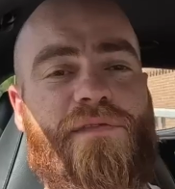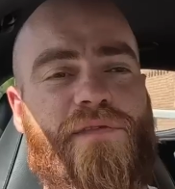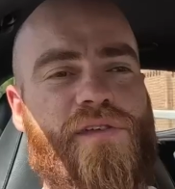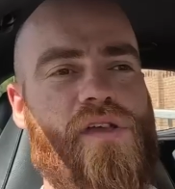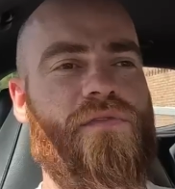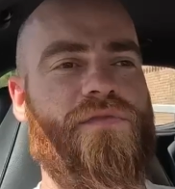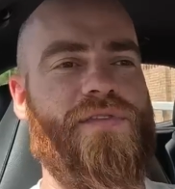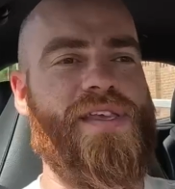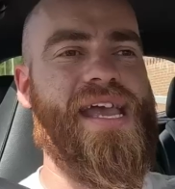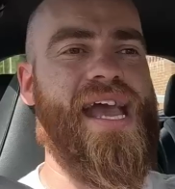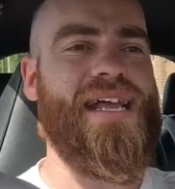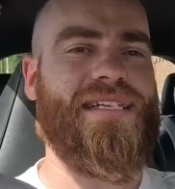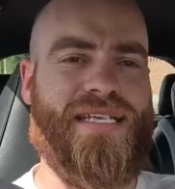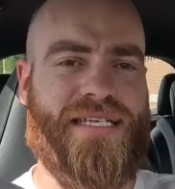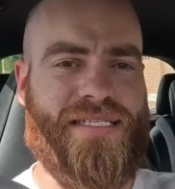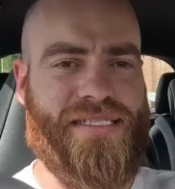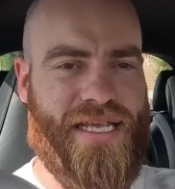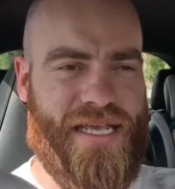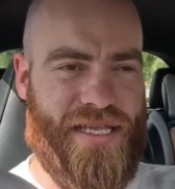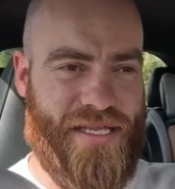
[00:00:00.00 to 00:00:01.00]
if you've yet
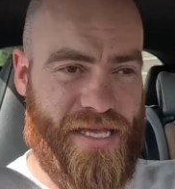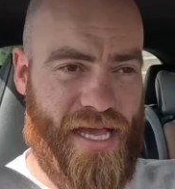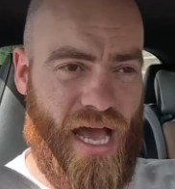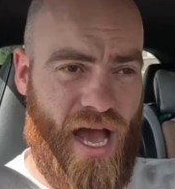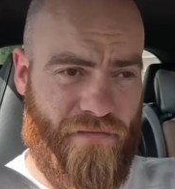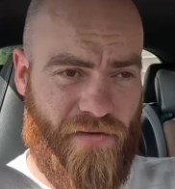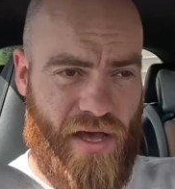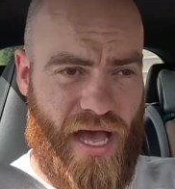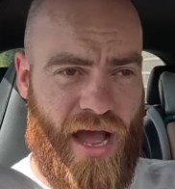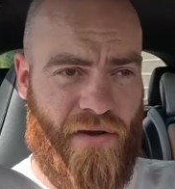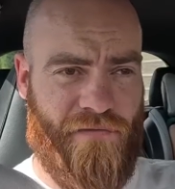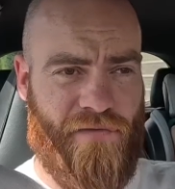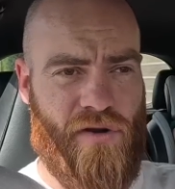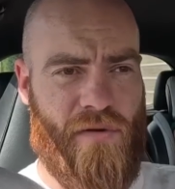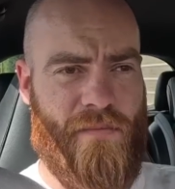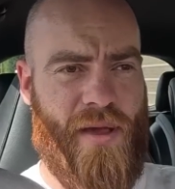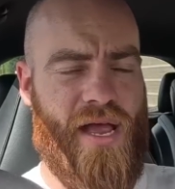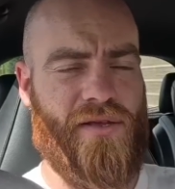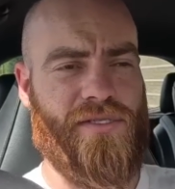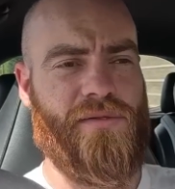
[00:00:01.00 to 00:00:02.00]
to see the other Alfa
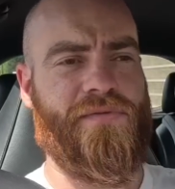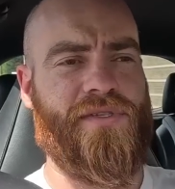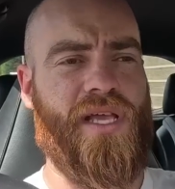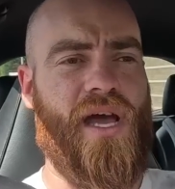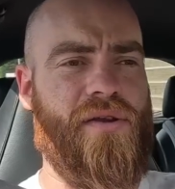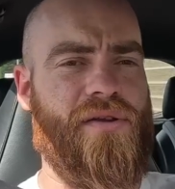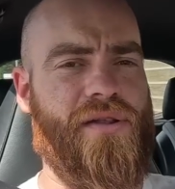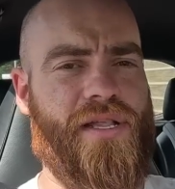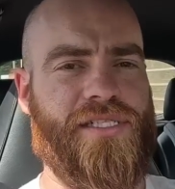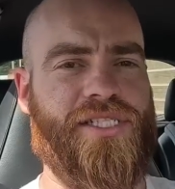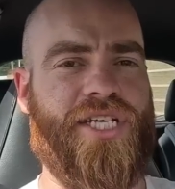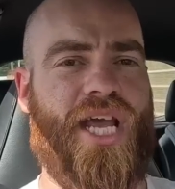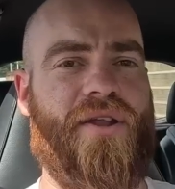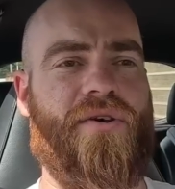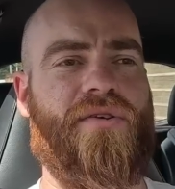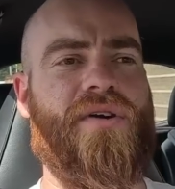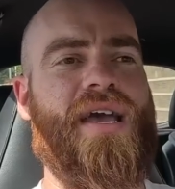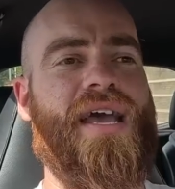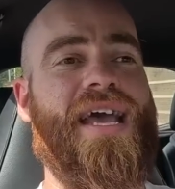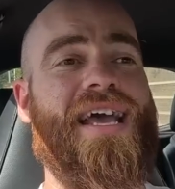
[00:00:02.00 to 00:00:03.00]
Romeos we've done on this
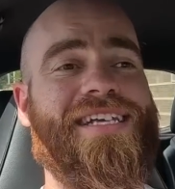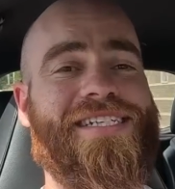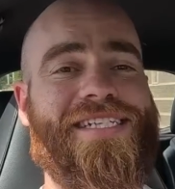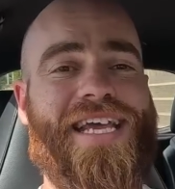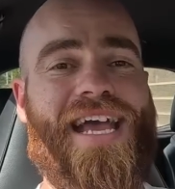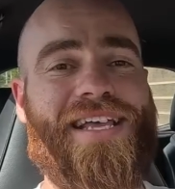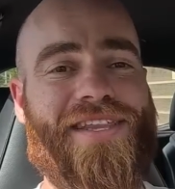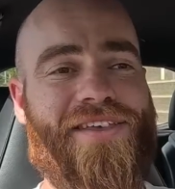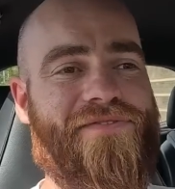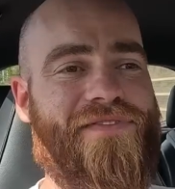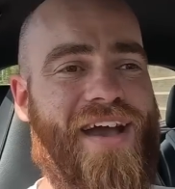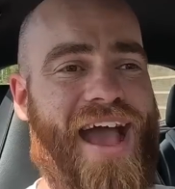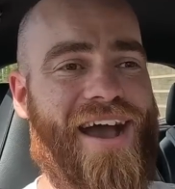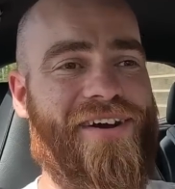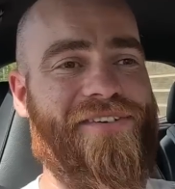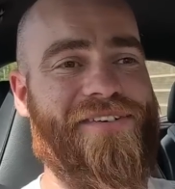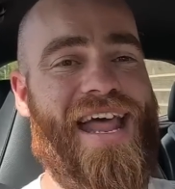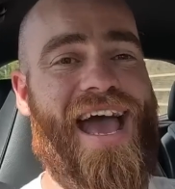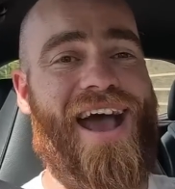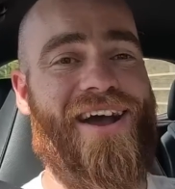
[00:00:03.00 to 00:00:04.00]
channel, check them
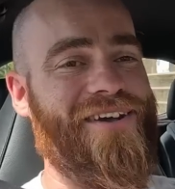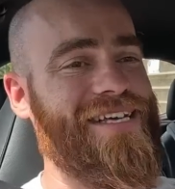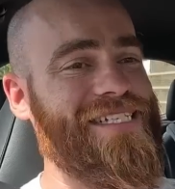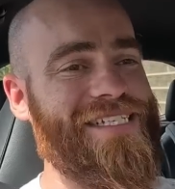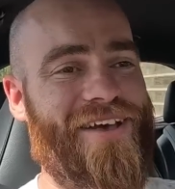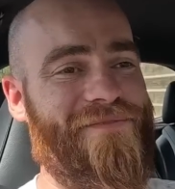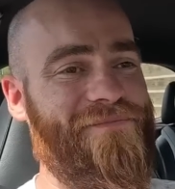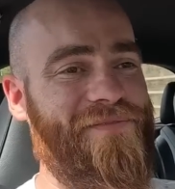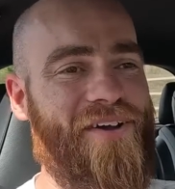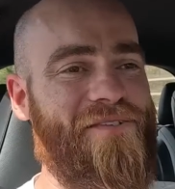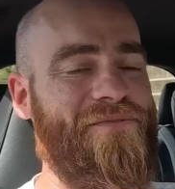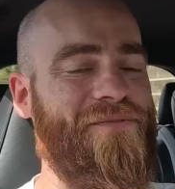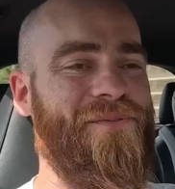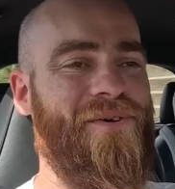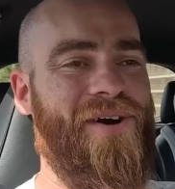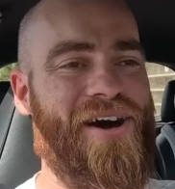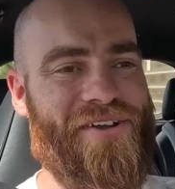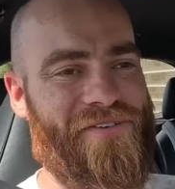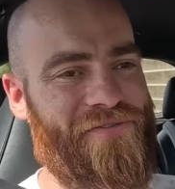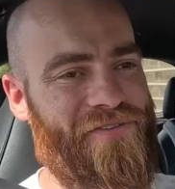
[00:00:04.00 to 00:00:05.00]
out now, because they're both
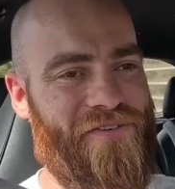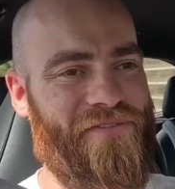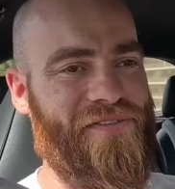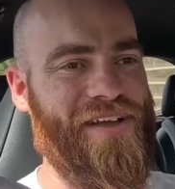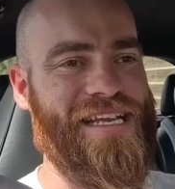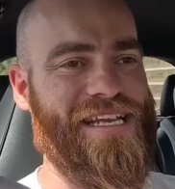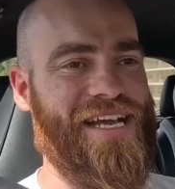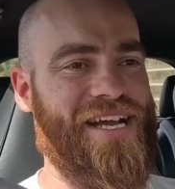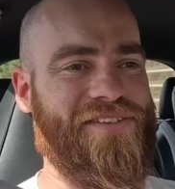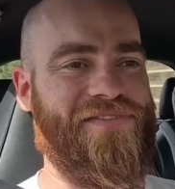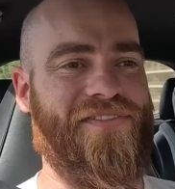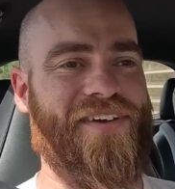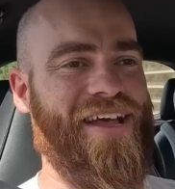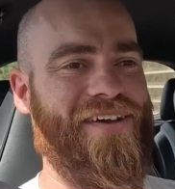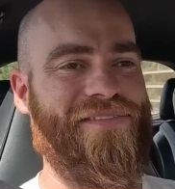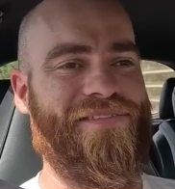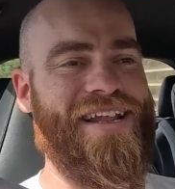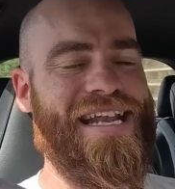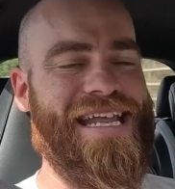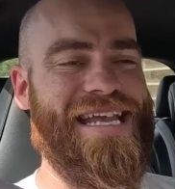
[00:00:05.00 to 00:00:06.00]
wonderful videos for
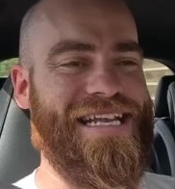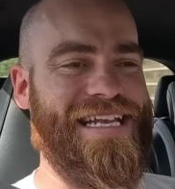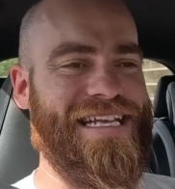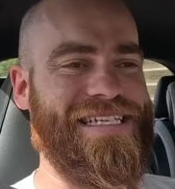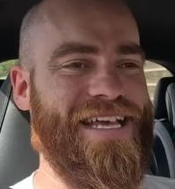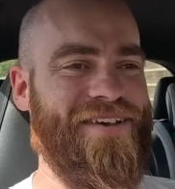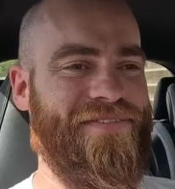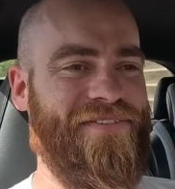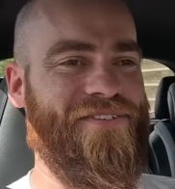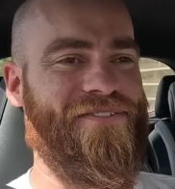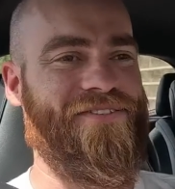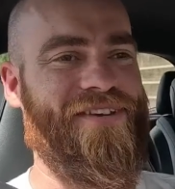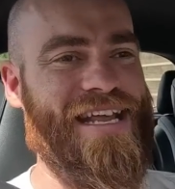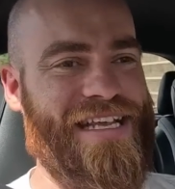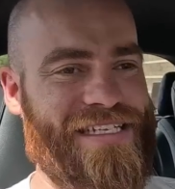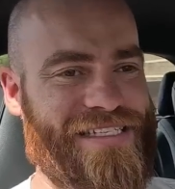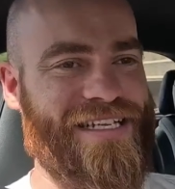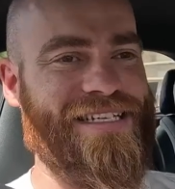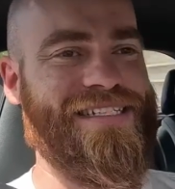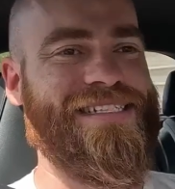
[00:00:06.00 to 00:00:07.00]
completely different
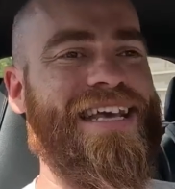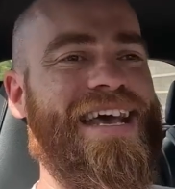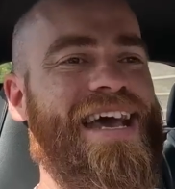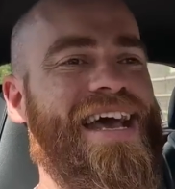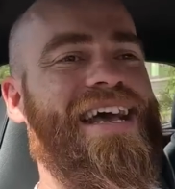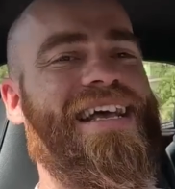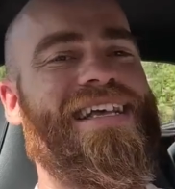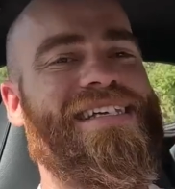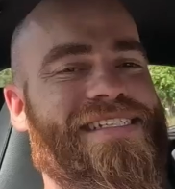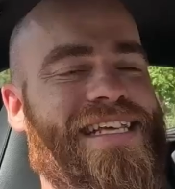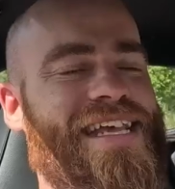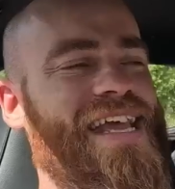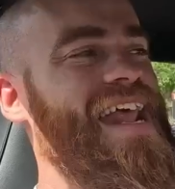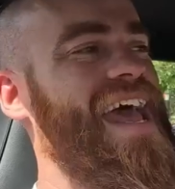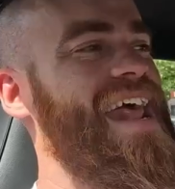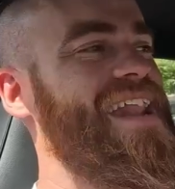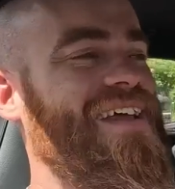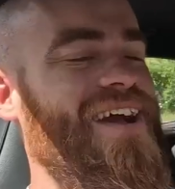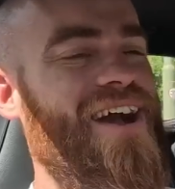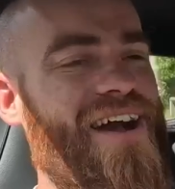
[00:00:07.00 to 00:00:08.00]
reasons. See you
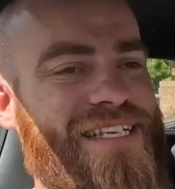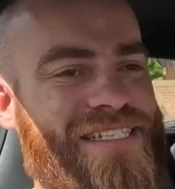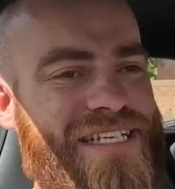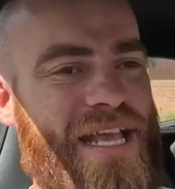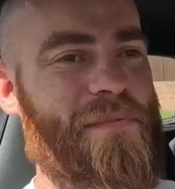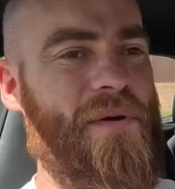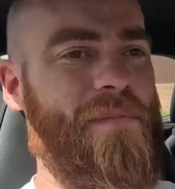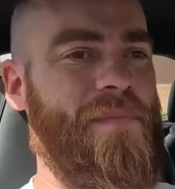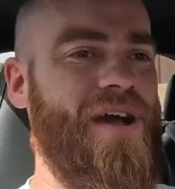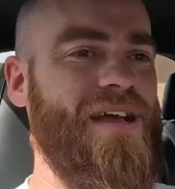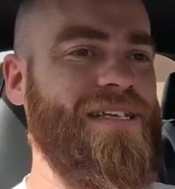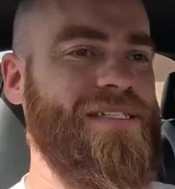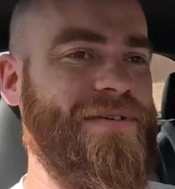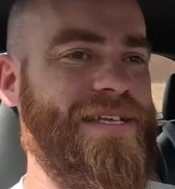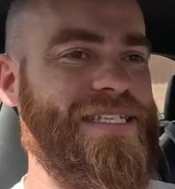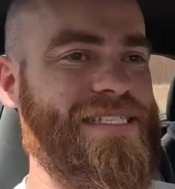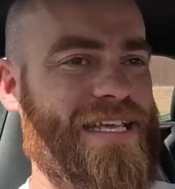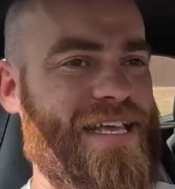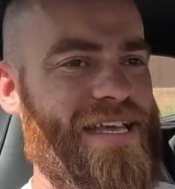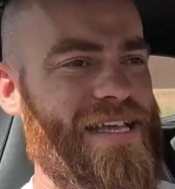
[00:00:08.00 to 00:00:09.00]
later, guys. Say bye-bye,
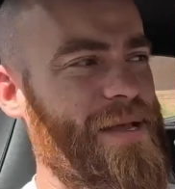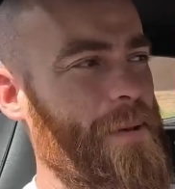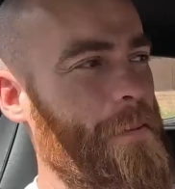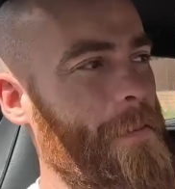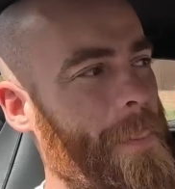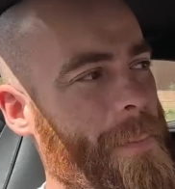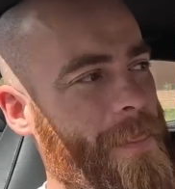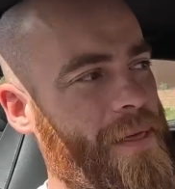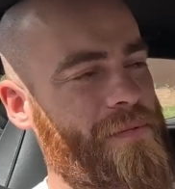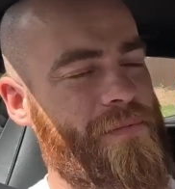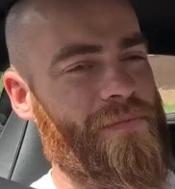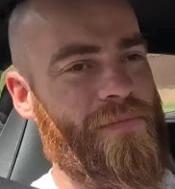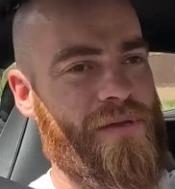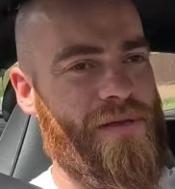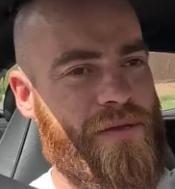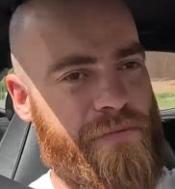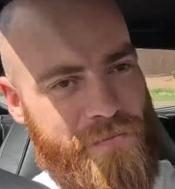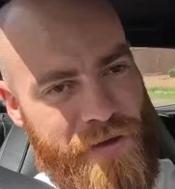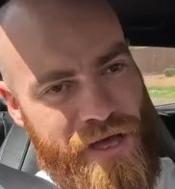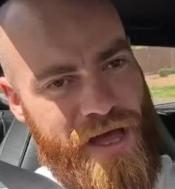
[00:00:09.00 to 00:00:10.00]
sweetie.
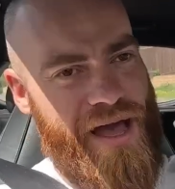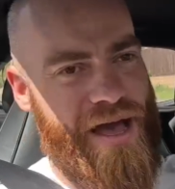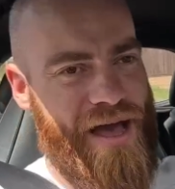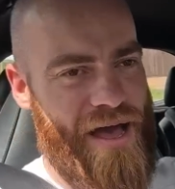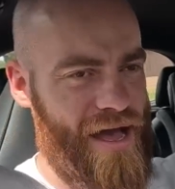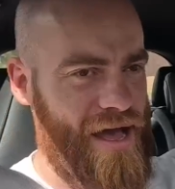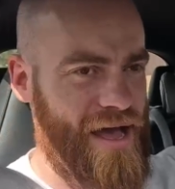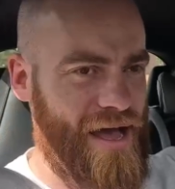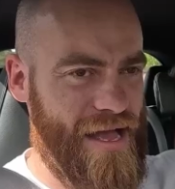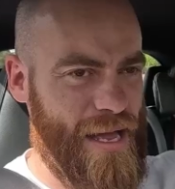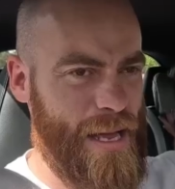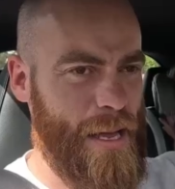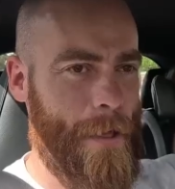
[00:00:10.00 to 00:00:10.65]
Bye.